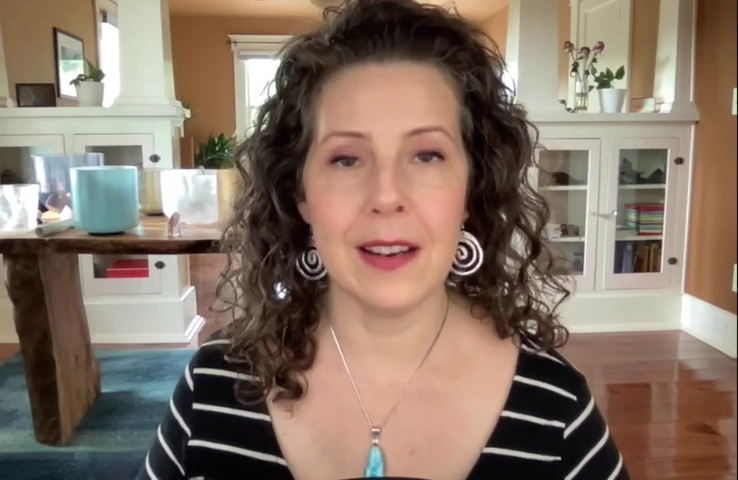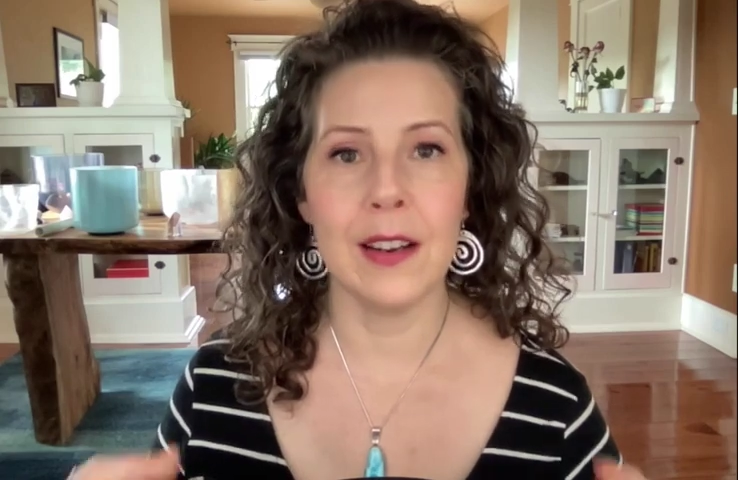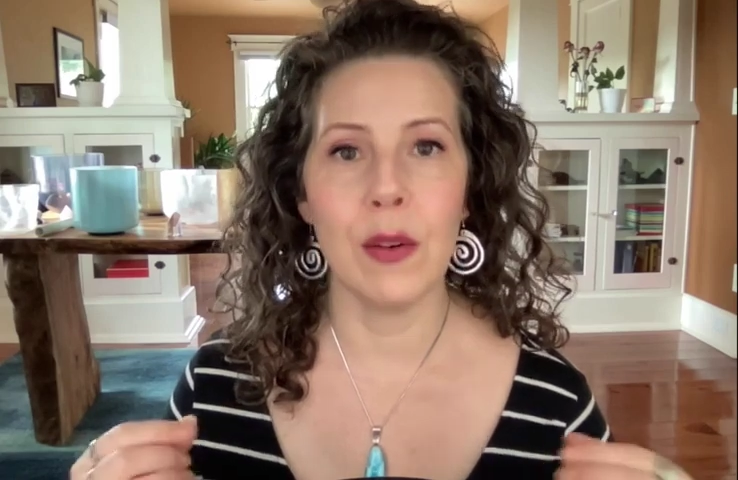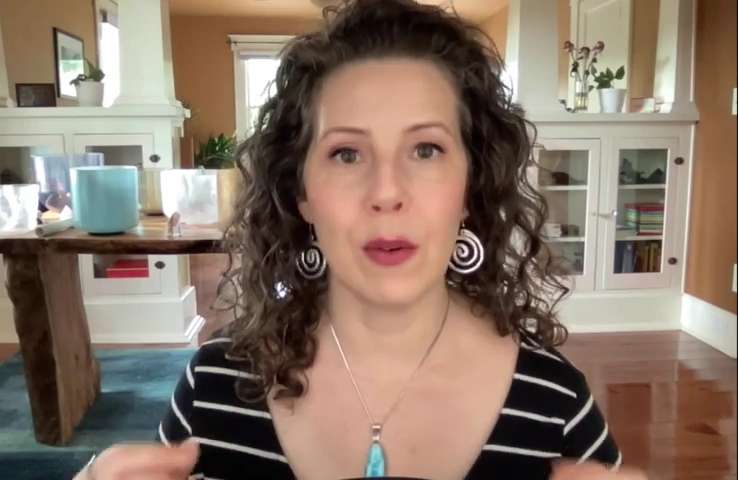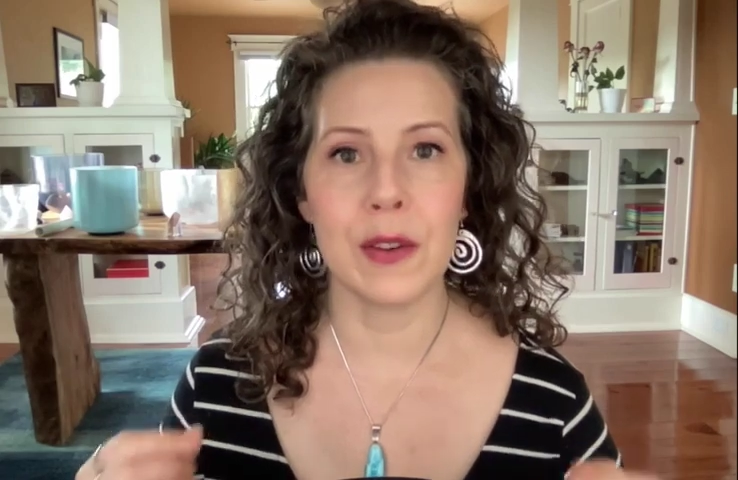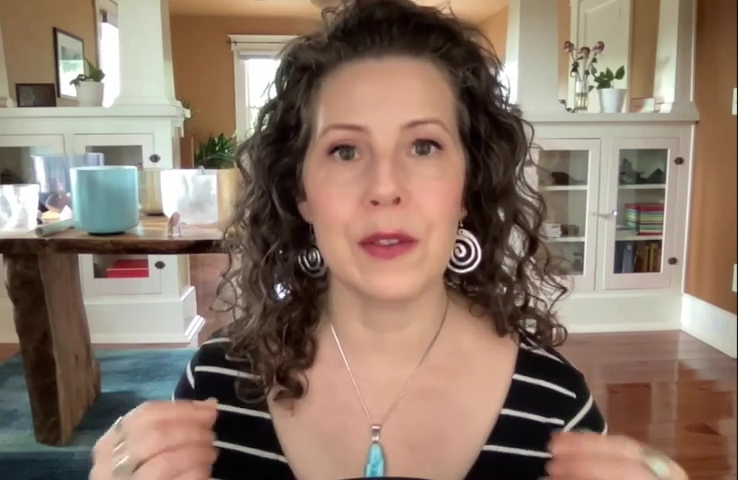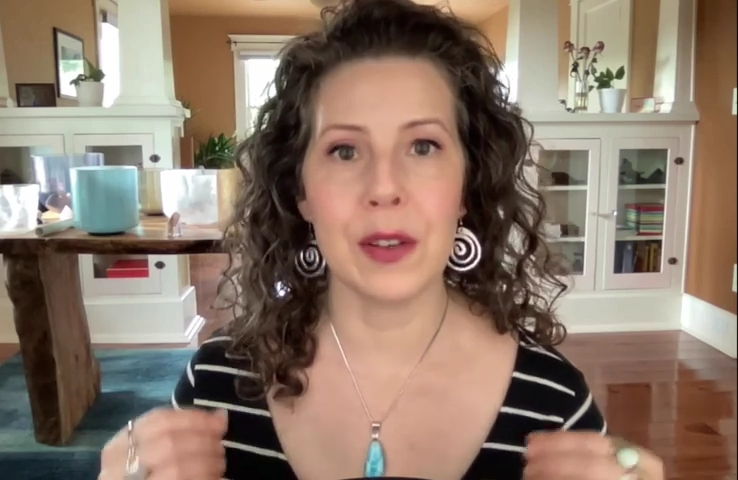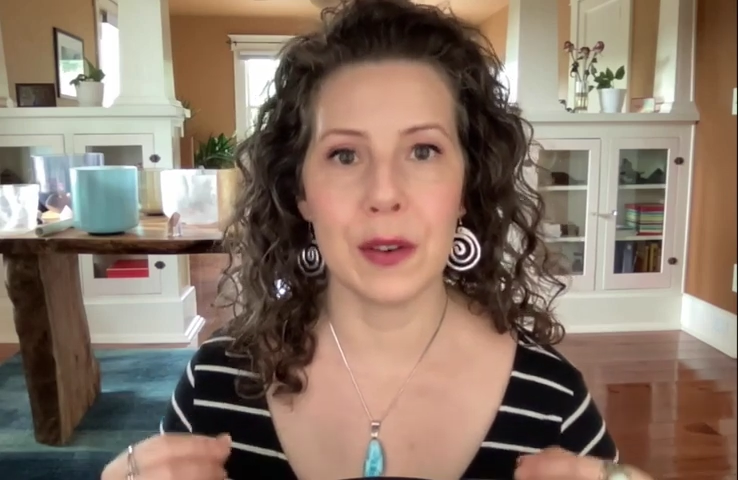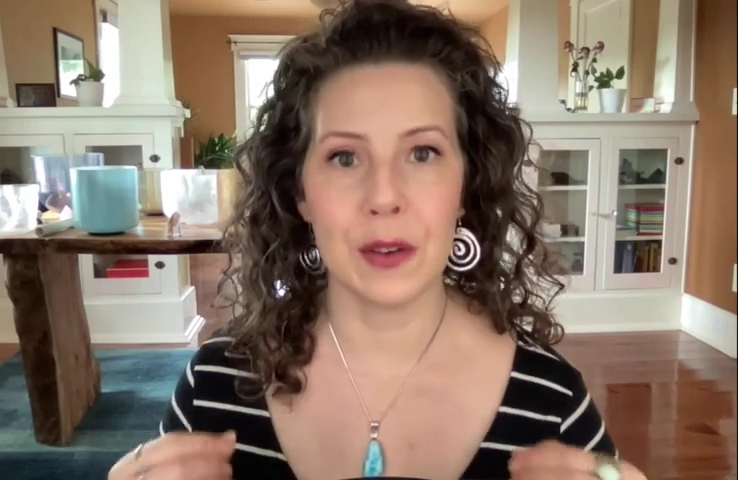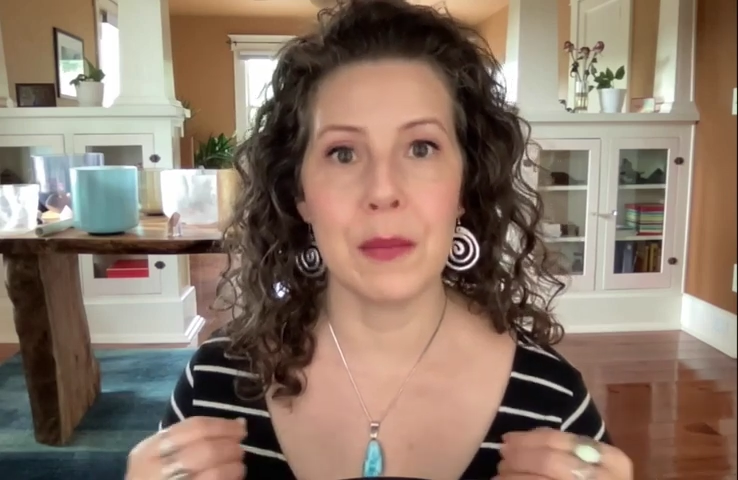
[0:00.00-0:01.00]
in order
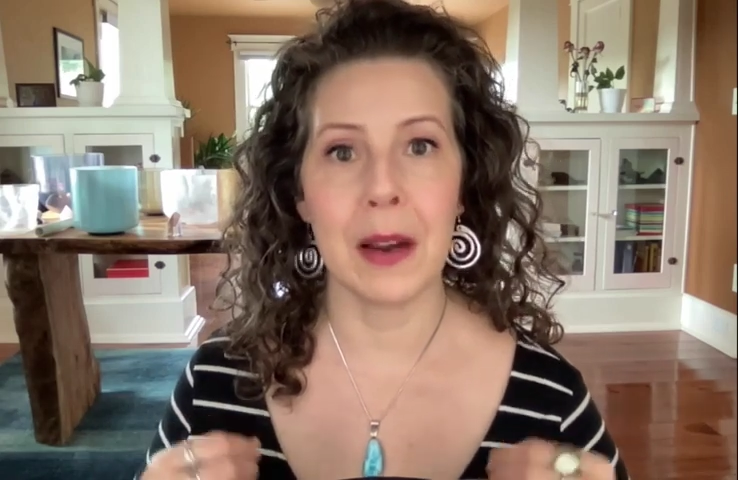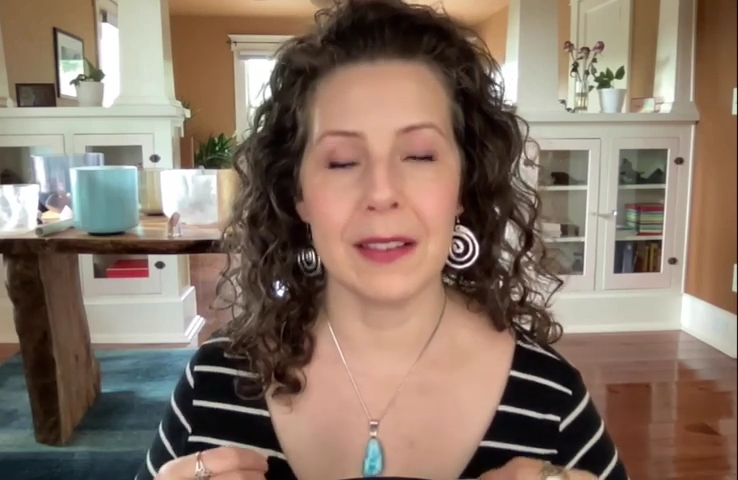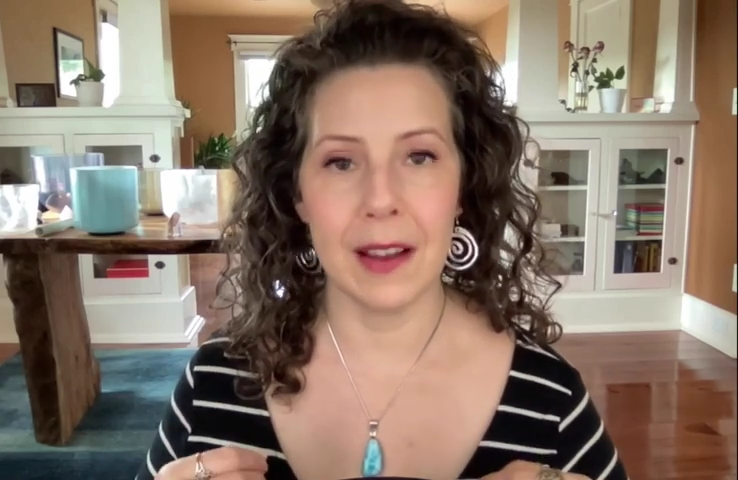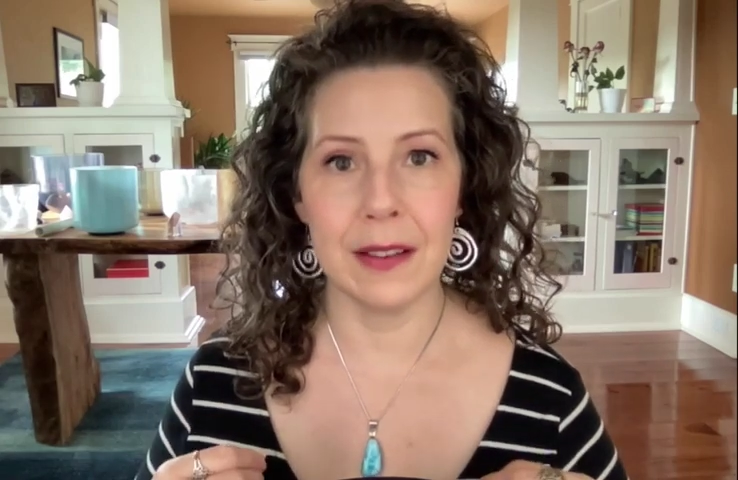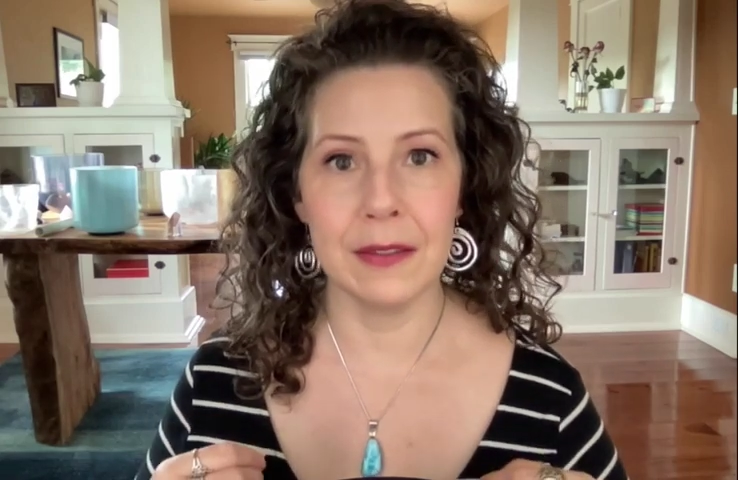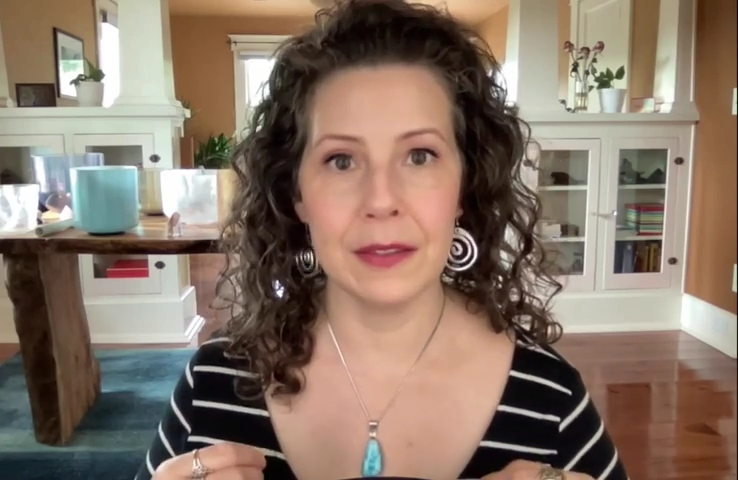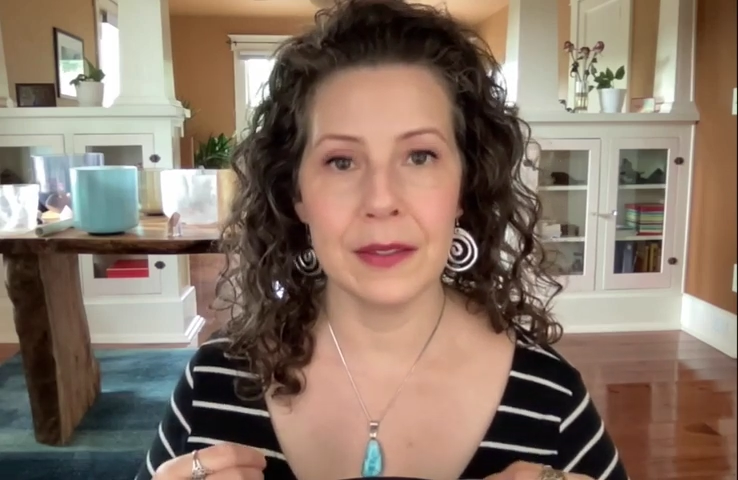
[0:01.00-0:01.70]
to earn my love.